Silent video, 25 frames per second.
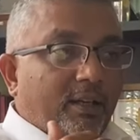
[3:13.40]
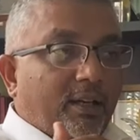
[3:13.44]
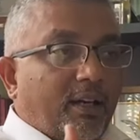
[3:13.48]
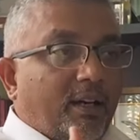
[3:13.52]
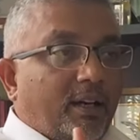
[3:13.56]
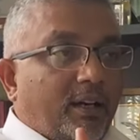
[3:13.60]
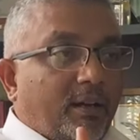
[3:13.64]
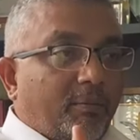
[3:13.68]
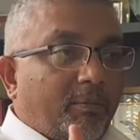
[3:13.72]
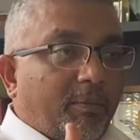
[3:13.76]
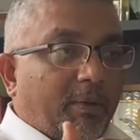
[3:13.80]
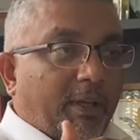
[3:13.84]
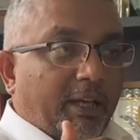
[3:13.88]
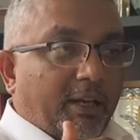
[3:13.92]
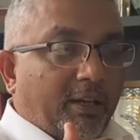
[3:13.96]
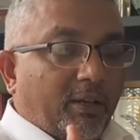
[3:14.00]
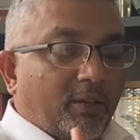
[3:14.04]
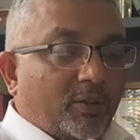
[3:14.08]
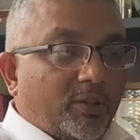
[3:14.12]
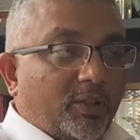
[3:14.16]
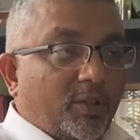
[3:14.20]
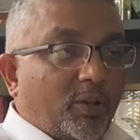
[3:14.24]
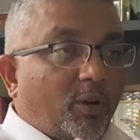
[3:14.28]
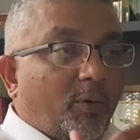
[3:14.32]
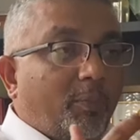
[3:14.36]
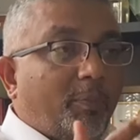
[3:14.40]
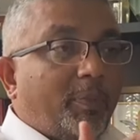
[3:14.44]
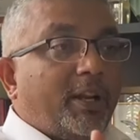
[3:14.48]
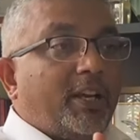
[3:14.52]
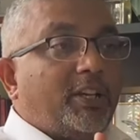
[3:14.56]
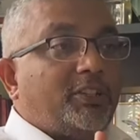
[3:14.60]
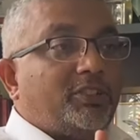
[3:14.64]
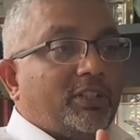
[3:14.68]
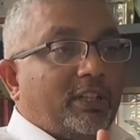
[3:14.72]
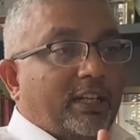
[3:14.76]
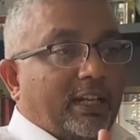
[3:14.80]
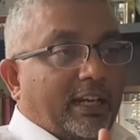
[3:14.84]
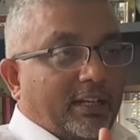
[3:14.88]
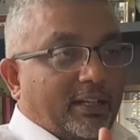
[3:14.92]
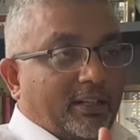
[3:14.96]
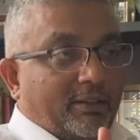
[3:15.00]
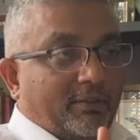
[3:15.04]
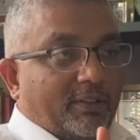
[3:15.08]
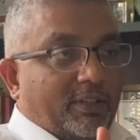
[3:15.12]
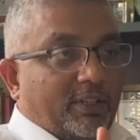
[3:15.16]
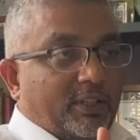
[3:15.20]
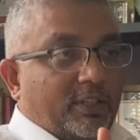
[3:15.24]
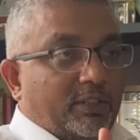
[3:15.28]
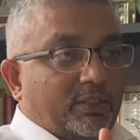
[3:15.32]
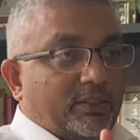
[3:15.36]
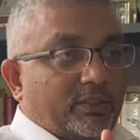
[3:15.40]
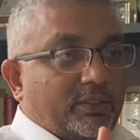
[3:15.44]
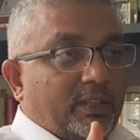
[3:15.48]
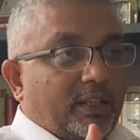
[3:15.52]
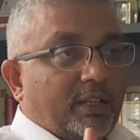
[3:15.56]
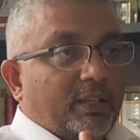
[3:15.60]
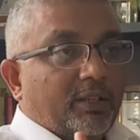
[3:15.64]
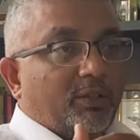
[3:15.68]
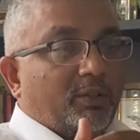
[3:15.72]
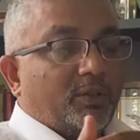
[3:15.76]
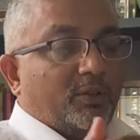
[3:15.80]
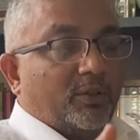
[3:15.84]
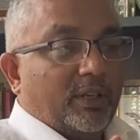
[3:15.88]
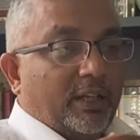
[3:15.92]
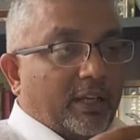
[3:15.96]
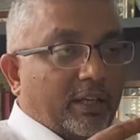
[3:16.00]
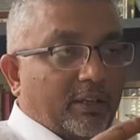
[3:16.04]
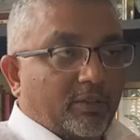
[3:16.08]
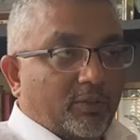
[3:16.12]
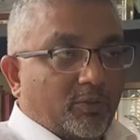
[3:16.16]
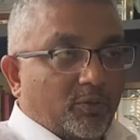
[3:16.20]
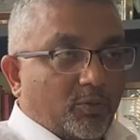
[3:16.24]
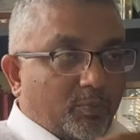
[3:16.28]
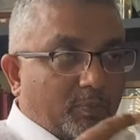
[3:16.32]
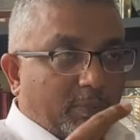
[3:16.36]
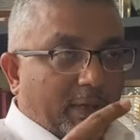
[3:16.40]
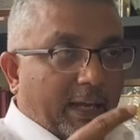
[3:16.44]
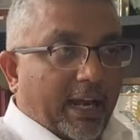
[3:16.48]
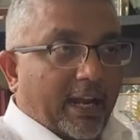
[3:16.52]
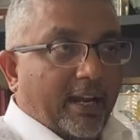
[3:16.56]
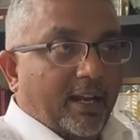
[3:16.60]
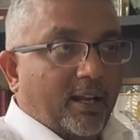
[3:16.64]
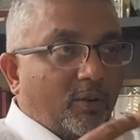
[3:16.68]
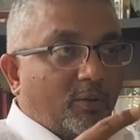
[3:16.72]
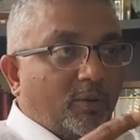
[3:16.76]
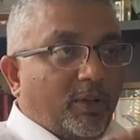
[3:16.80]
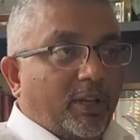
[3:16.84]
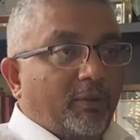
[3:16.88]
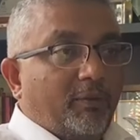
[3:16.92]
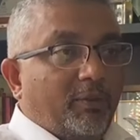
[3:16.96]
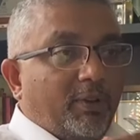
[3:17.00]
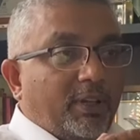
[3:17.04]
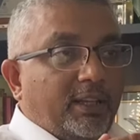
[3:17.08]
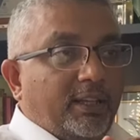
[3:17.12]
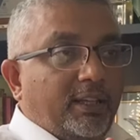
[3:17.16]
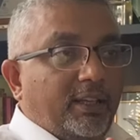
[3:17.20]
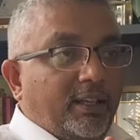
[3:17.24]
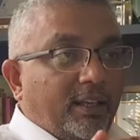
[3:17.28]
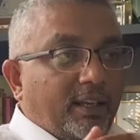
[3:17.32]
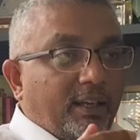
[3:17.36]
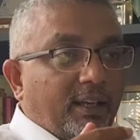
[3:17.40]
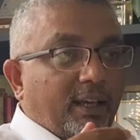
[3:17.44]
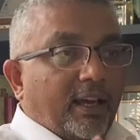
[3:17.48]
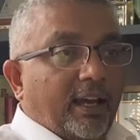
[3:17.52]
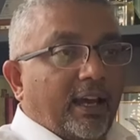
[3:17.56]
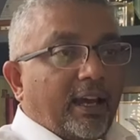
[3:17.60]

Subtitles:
the operation activities, you plan out everything,